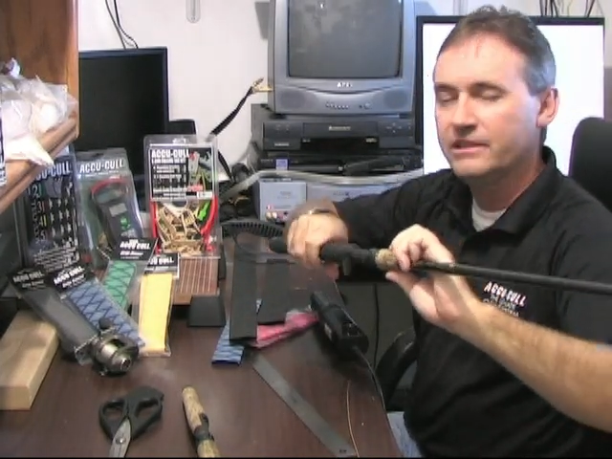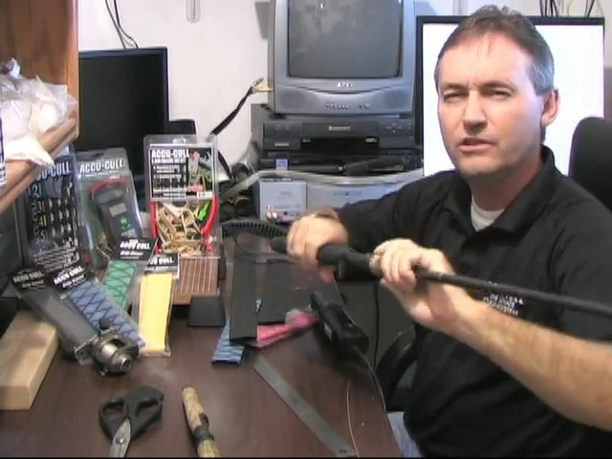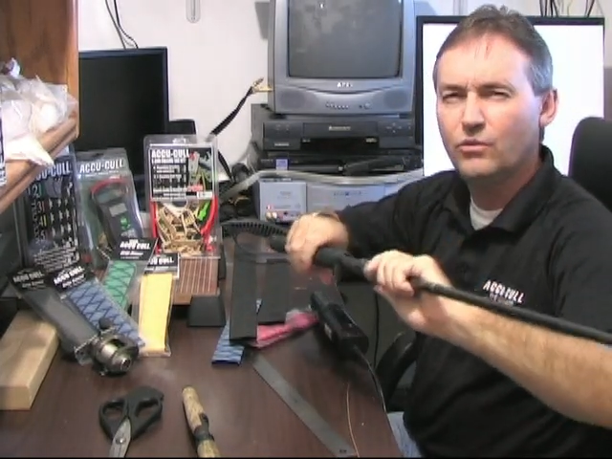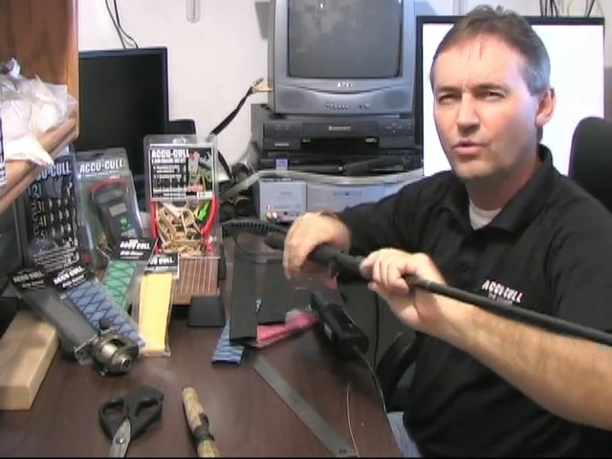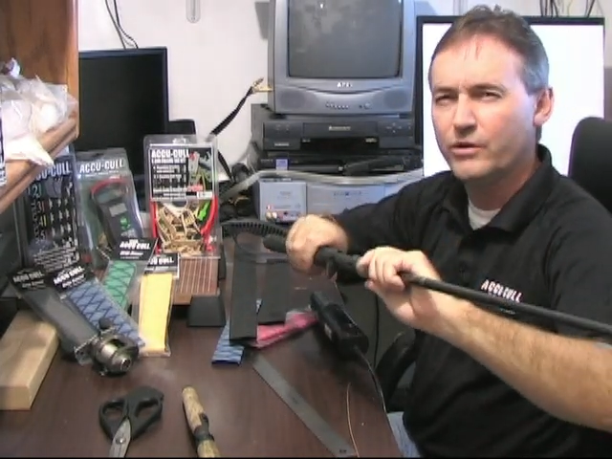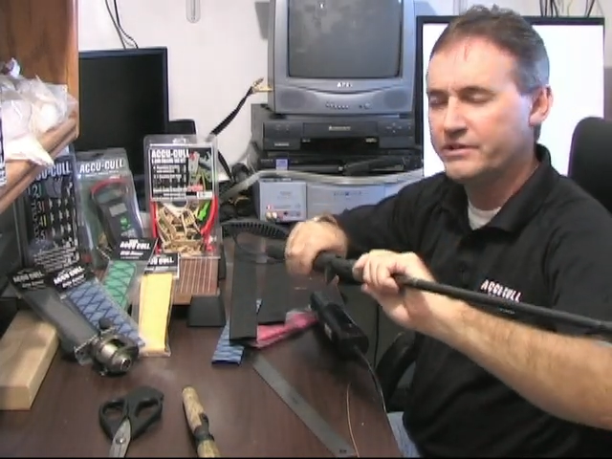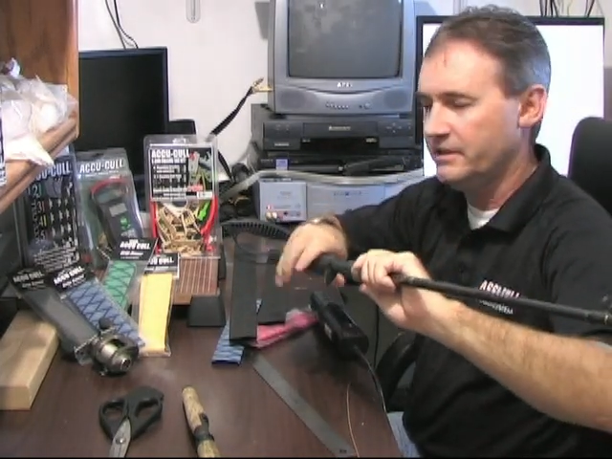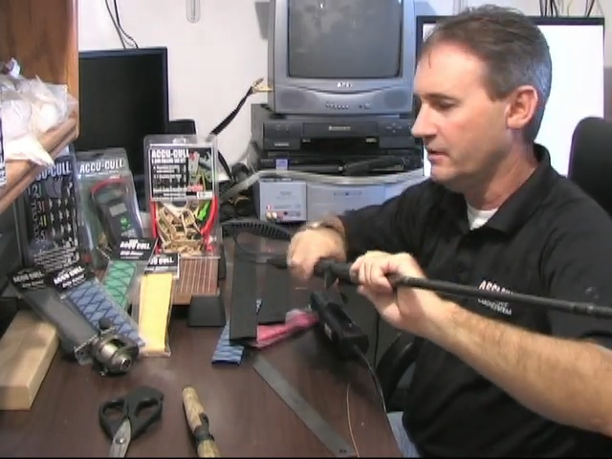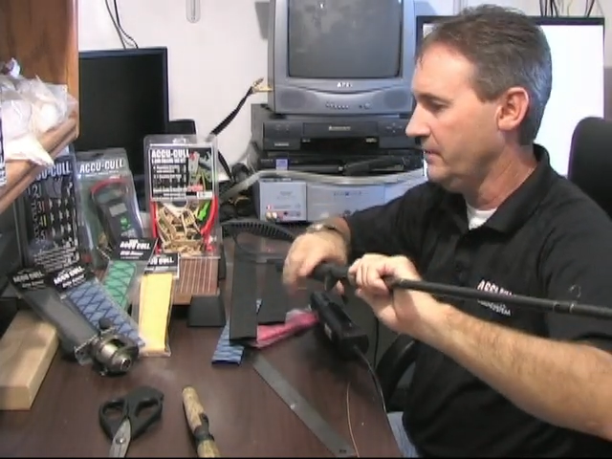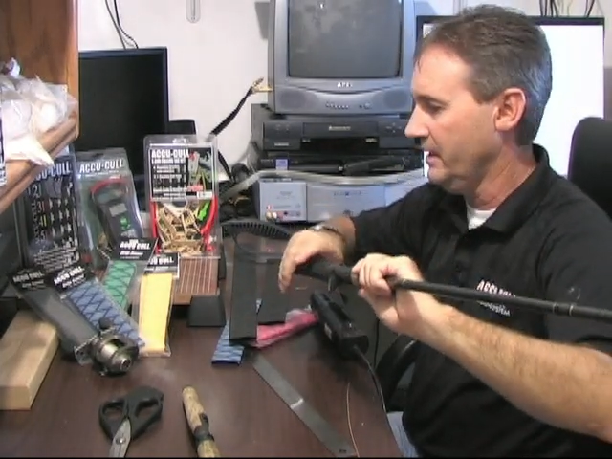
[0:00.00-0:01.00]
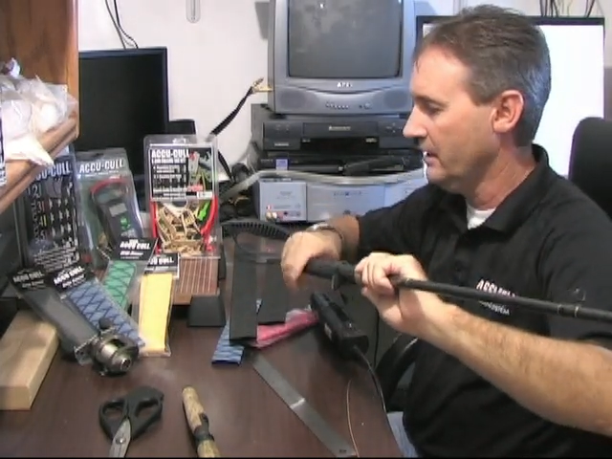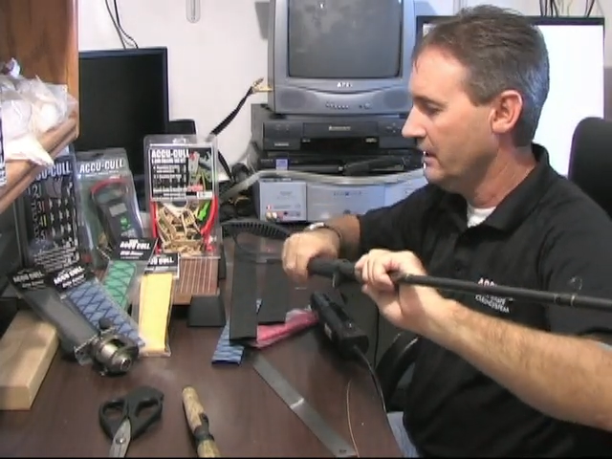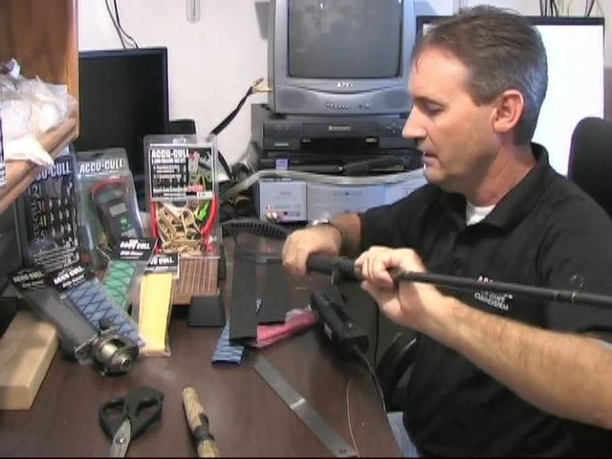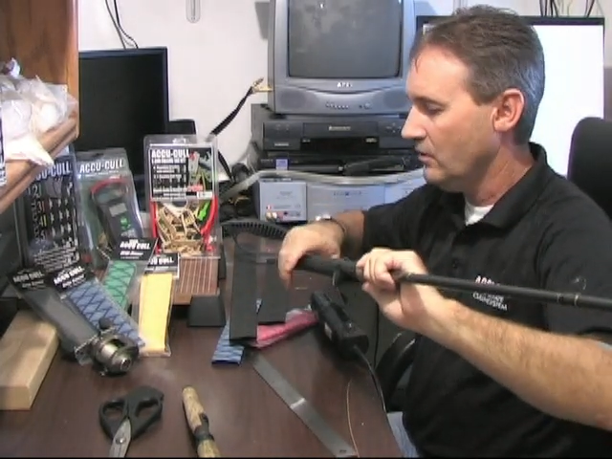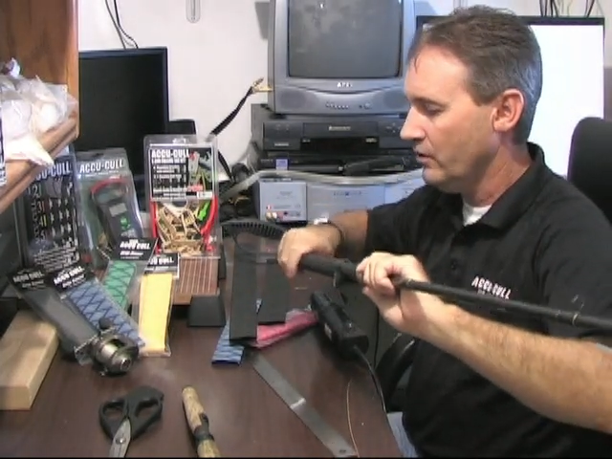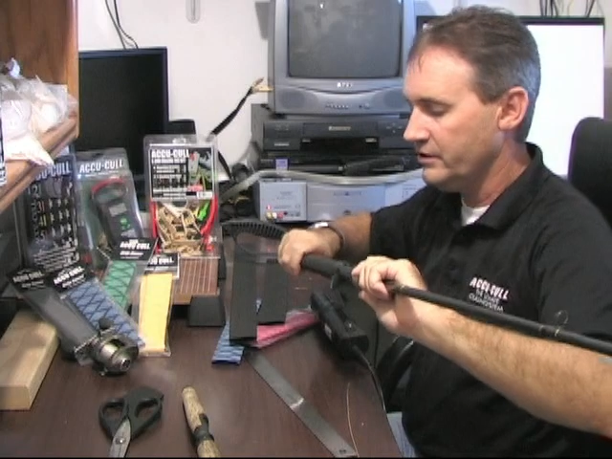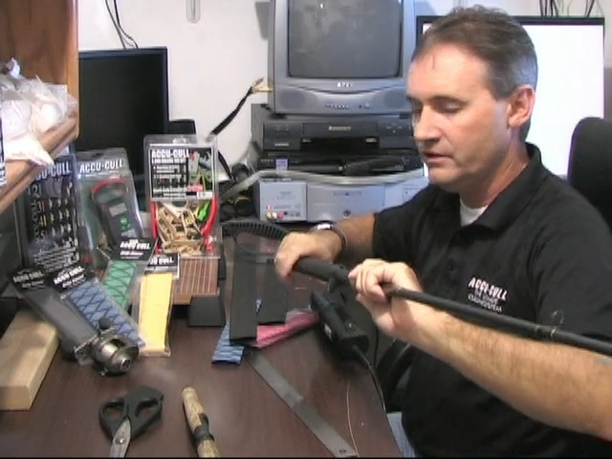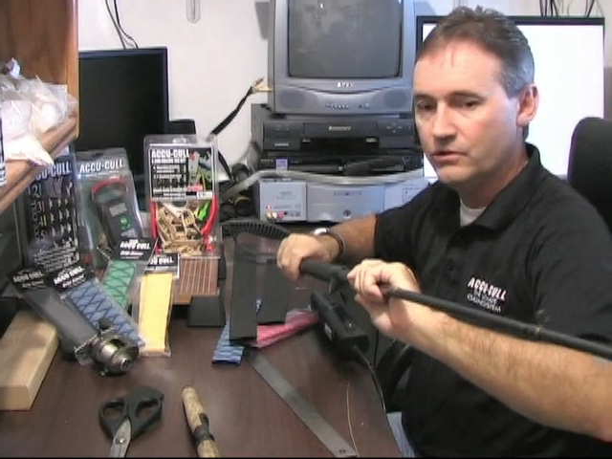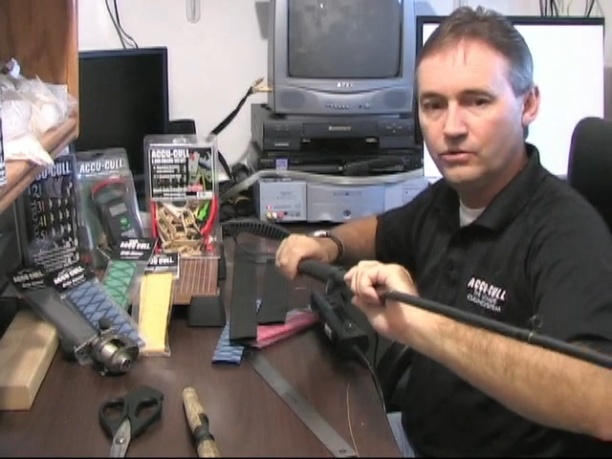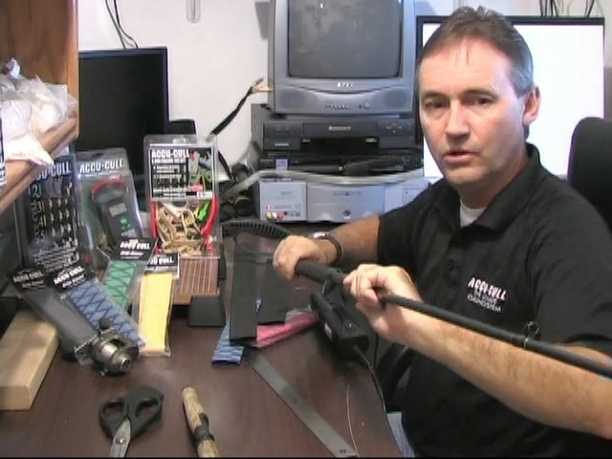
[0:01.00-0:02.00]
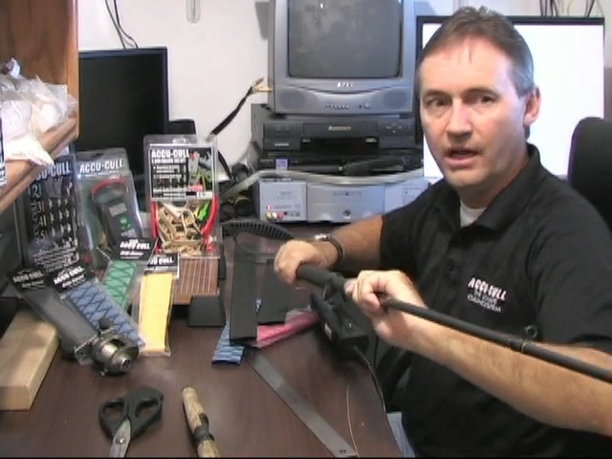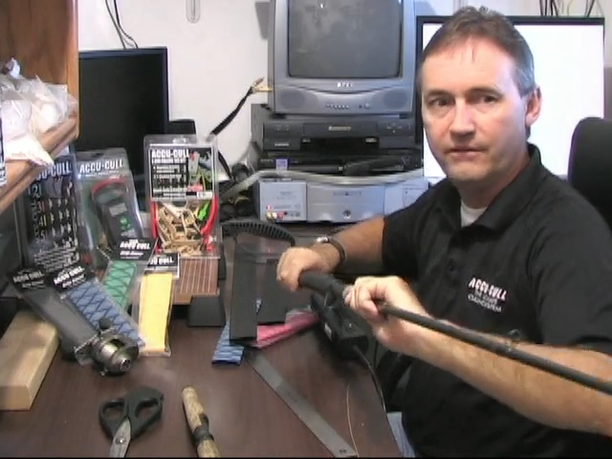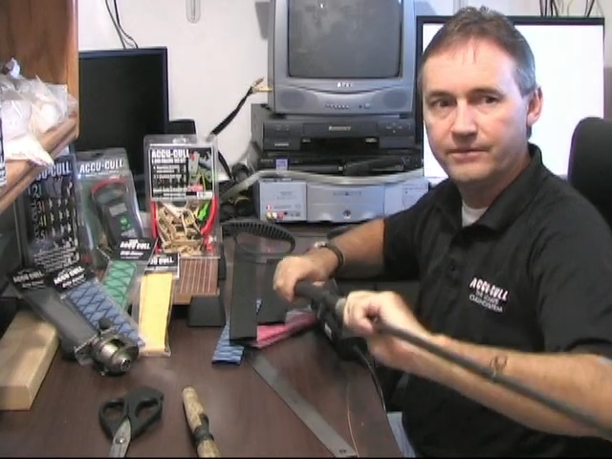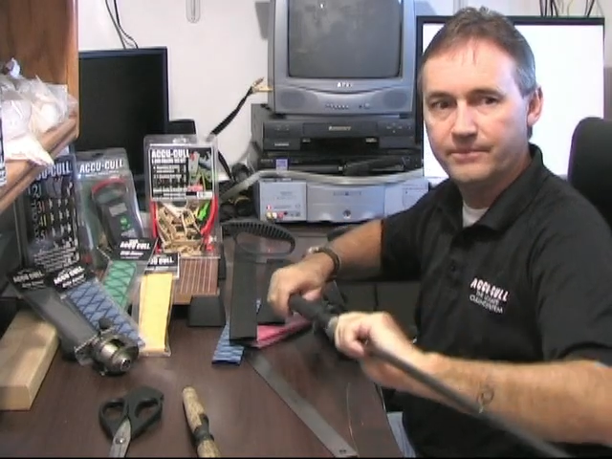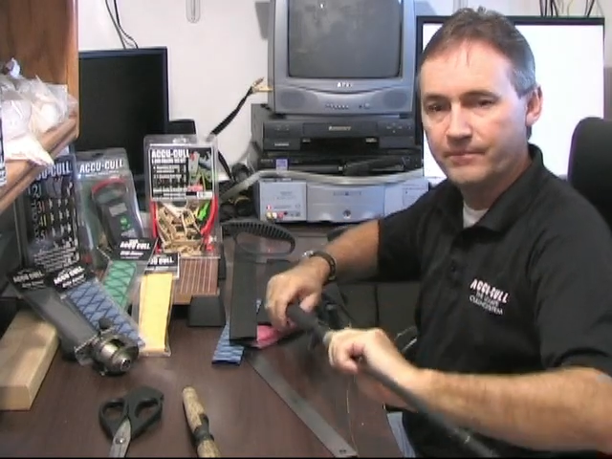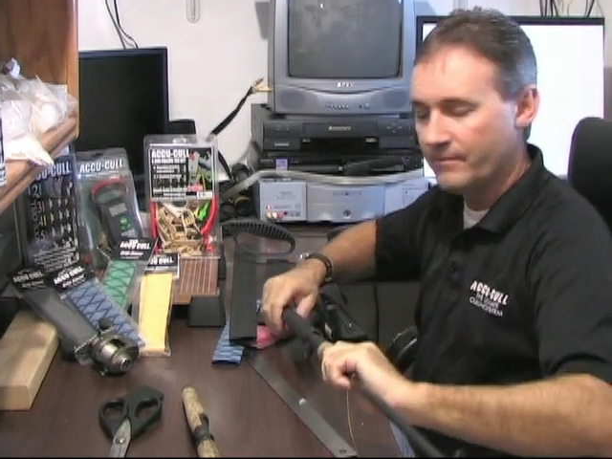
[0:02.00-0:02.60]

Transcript: It's a little warm still, but of course it'll cool off.